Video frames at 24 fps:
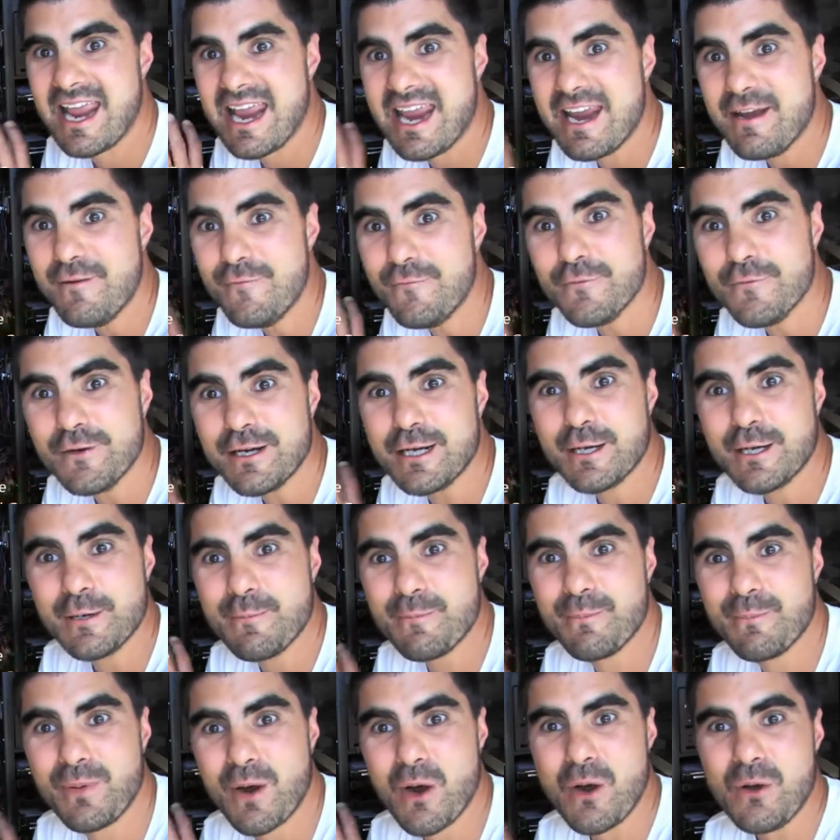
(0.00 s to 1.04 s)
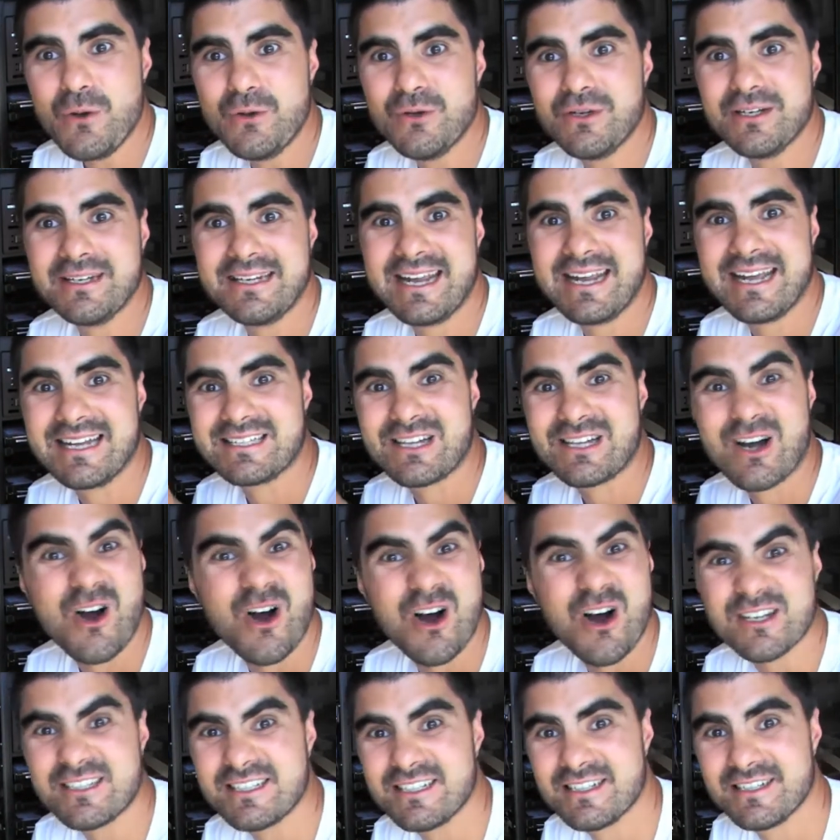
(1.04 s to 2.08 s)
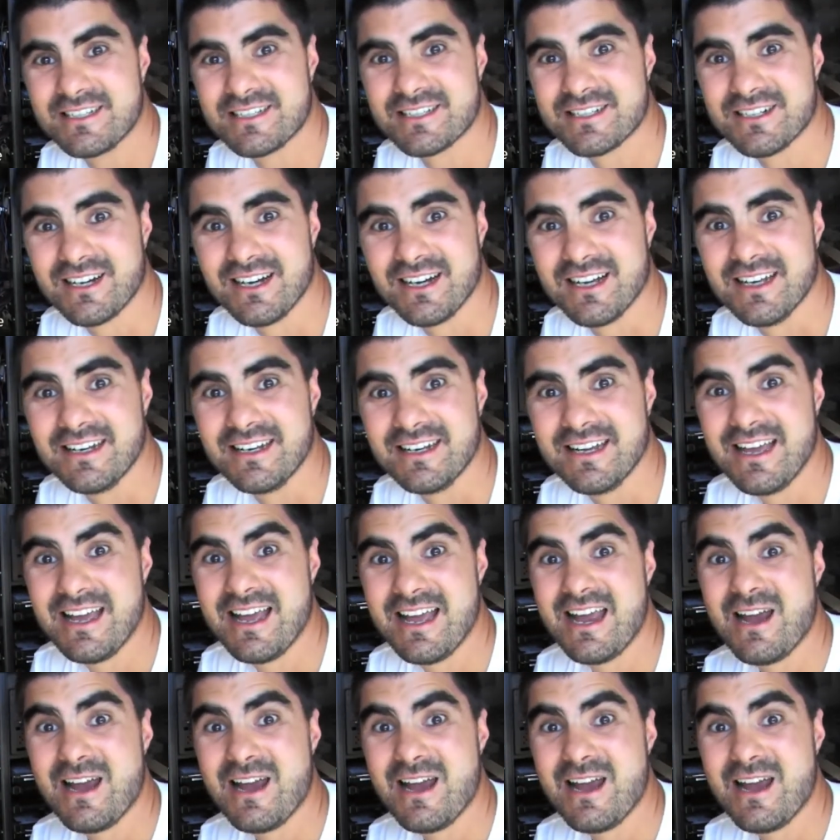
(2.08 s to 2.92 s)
every component gets hot inside.